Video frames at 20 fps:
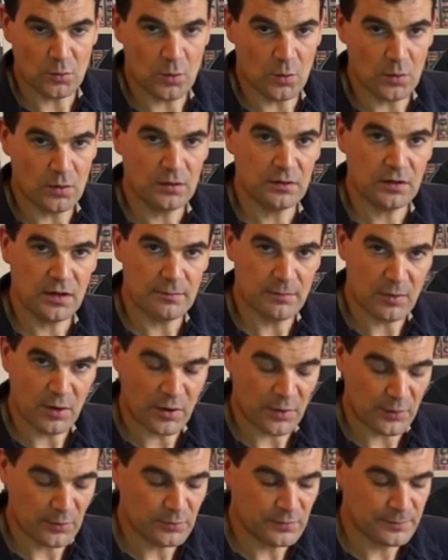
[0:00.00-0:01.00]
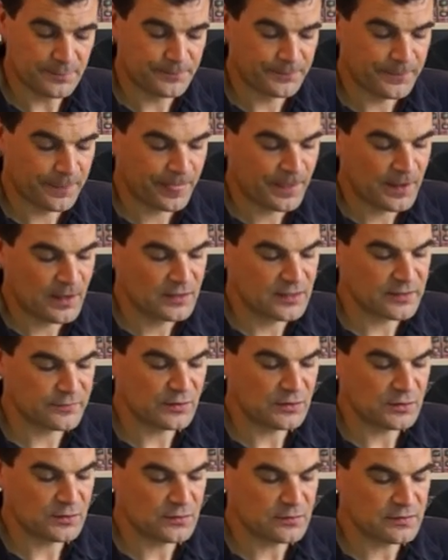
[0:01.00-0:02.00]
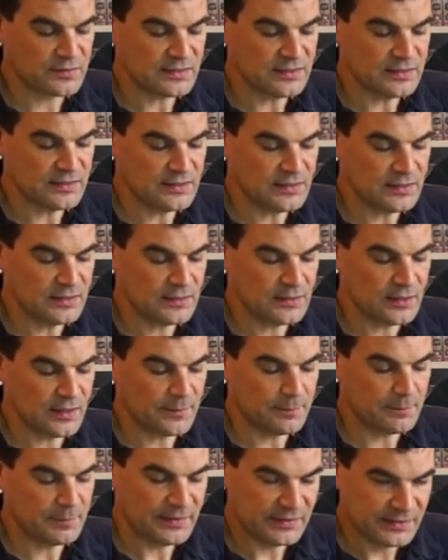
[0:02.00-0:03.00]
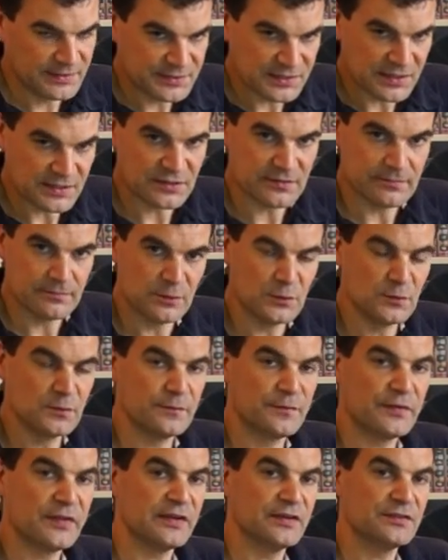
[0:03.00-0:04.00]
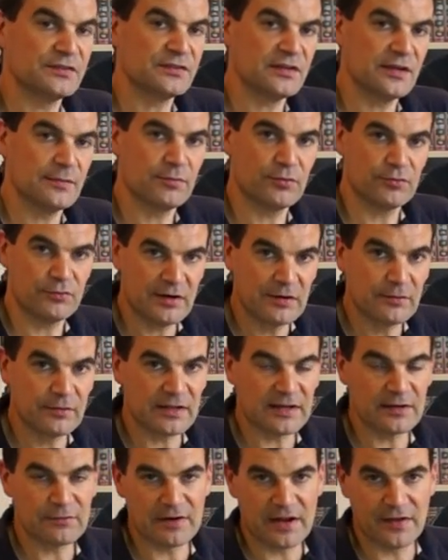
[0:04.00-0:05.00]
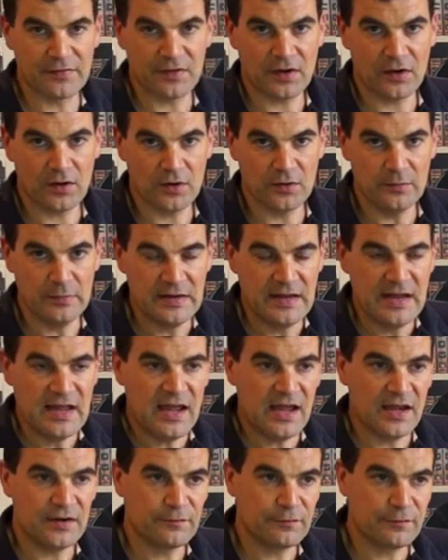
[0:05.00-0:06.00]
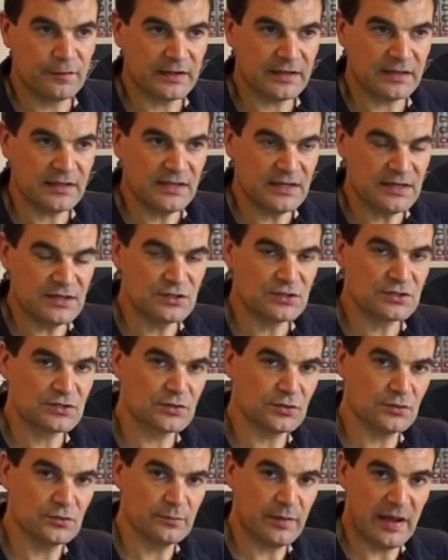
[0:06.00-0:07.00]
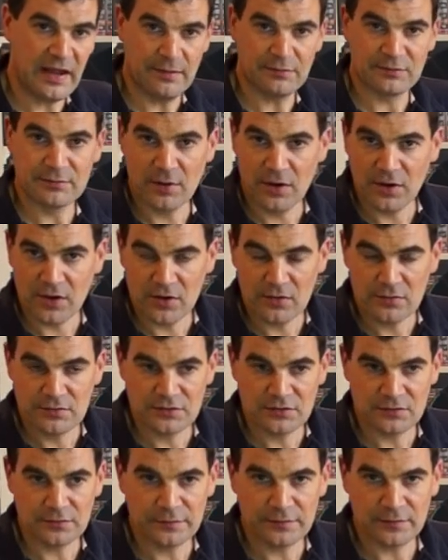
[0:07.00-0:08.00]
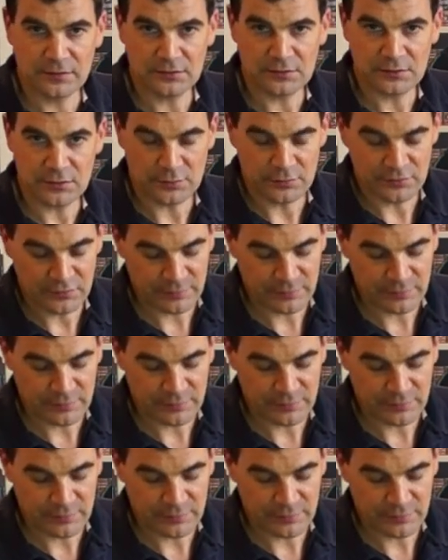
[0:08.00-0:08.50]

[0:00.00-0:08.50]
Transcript: or a mono, giving you the ability to move these temporarily around the home and flick each to perhaps mono to fill two